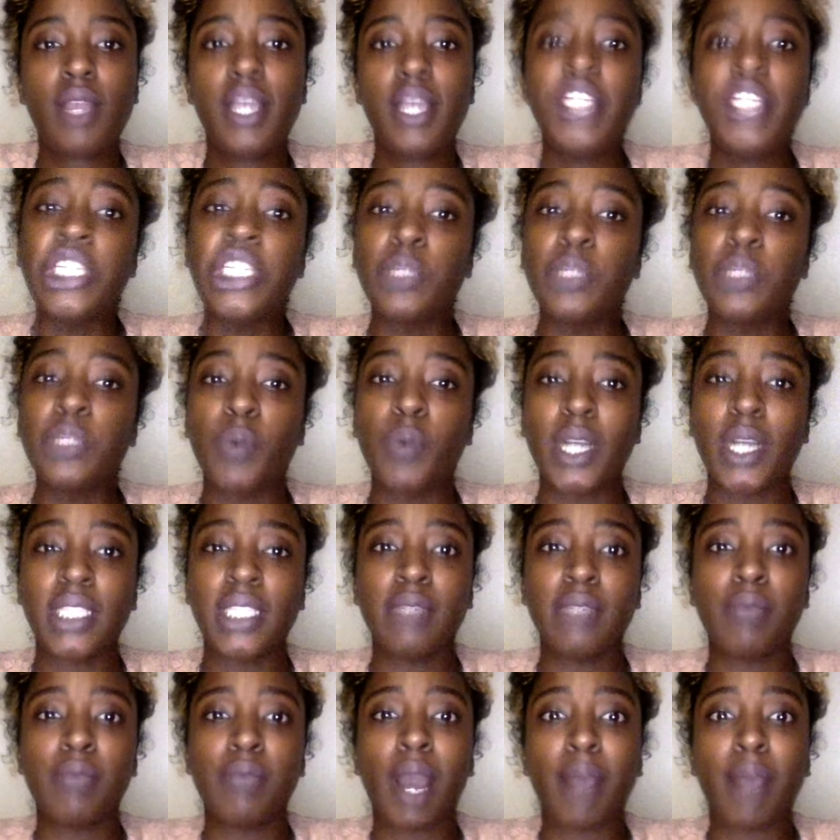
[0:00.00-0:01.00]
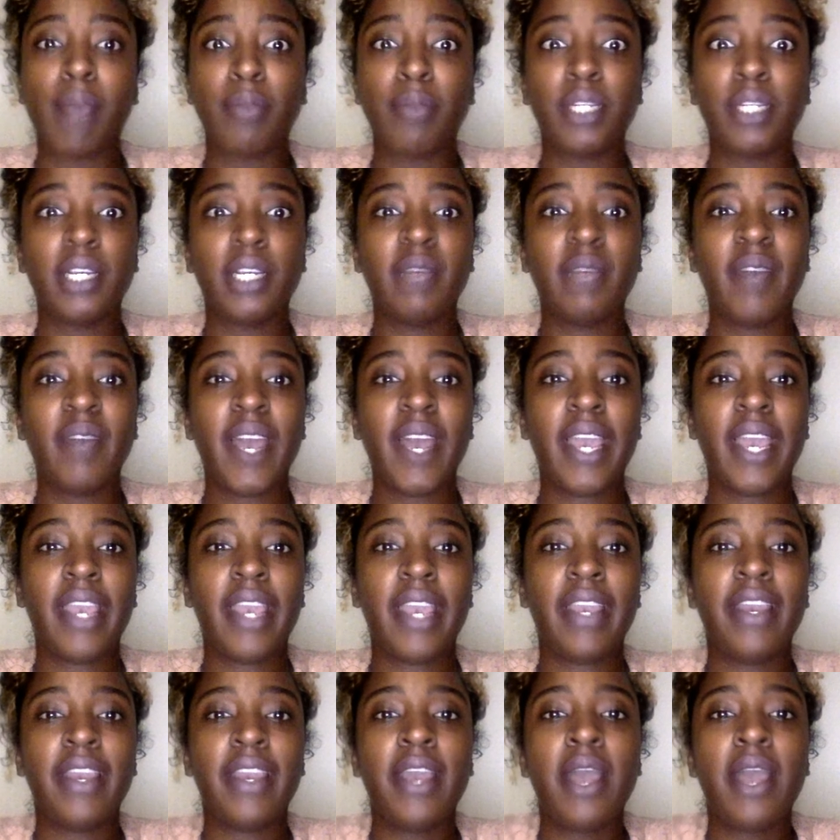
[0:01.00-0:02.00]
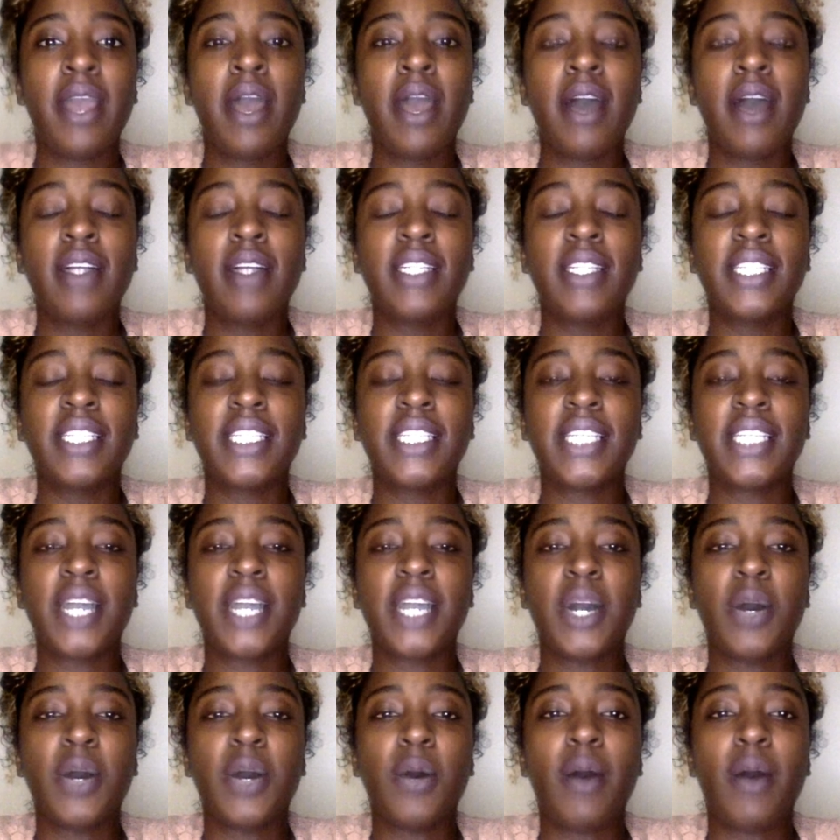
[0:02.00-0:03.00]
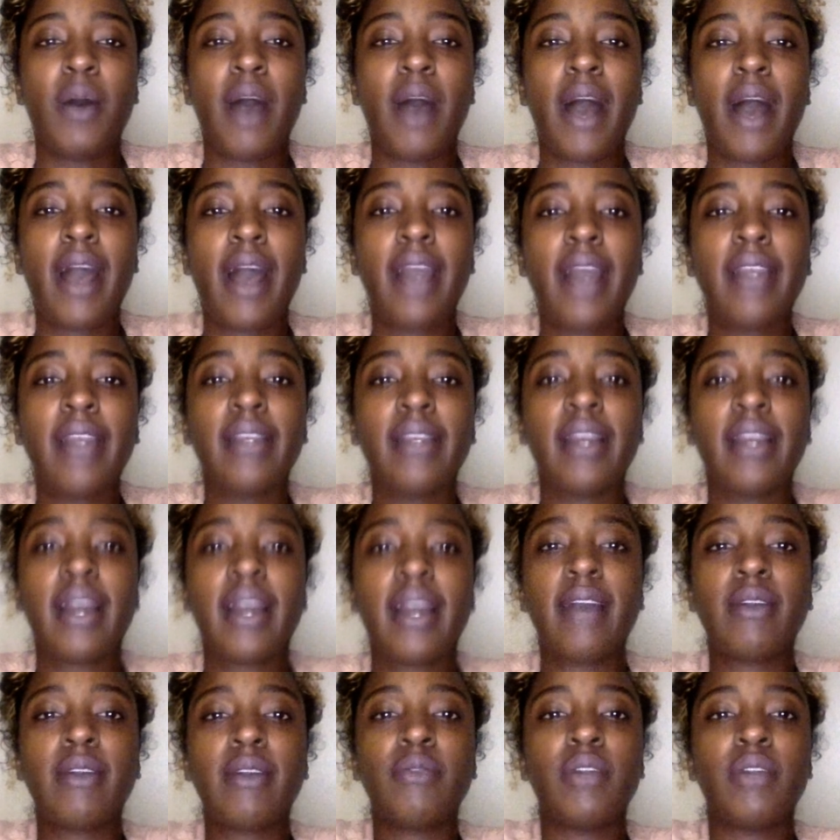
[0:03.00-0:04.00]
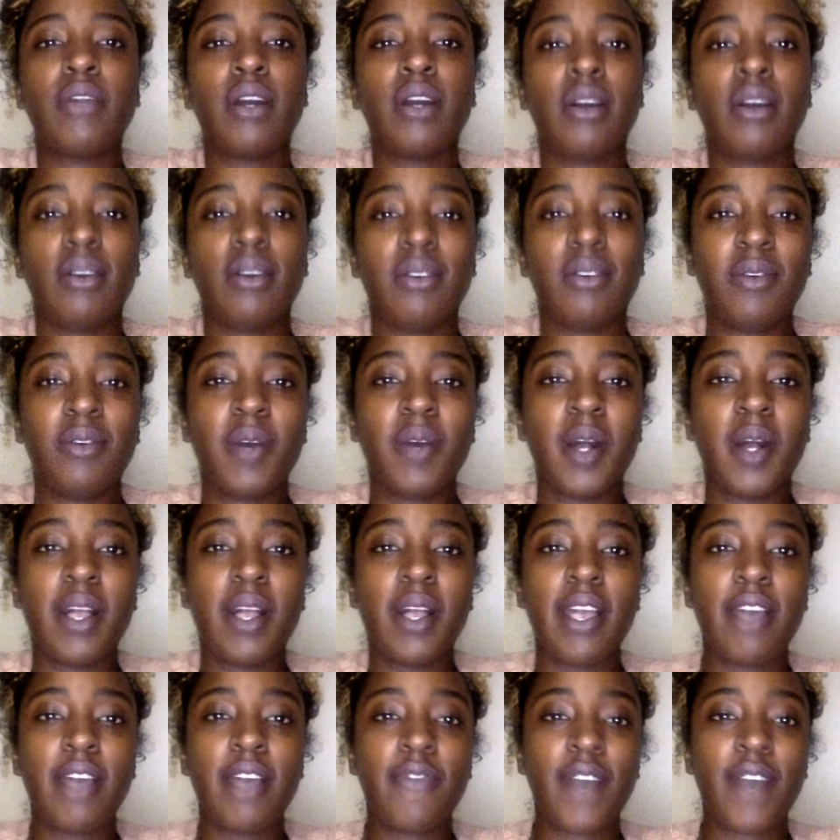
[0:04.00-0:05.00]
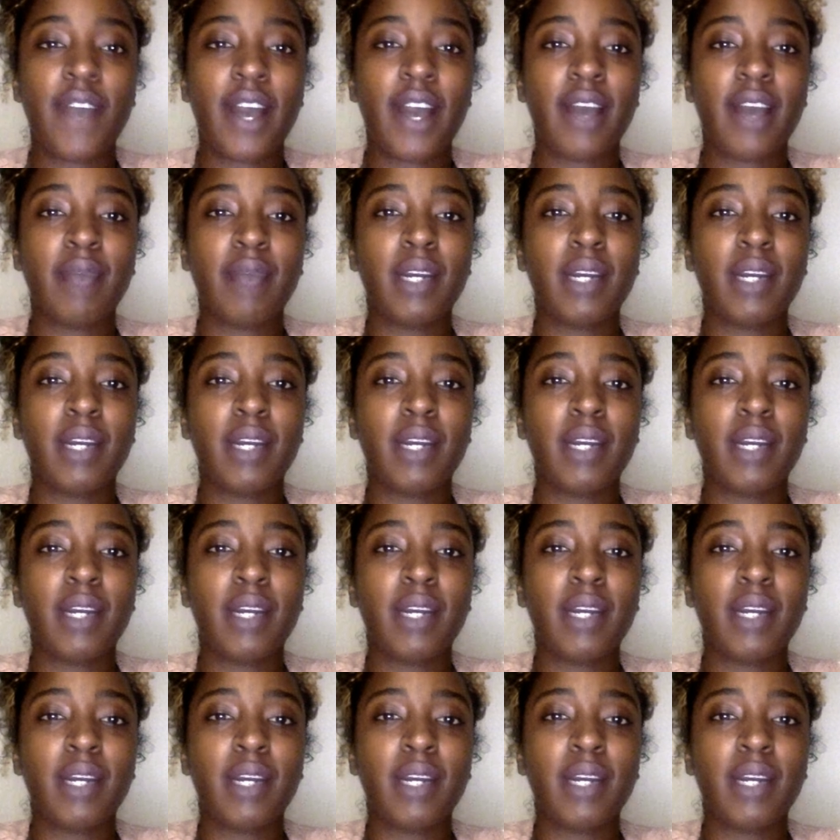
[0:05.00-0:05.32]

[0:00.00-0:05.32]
it just wasn't properly conveyed. So I don't know if I'm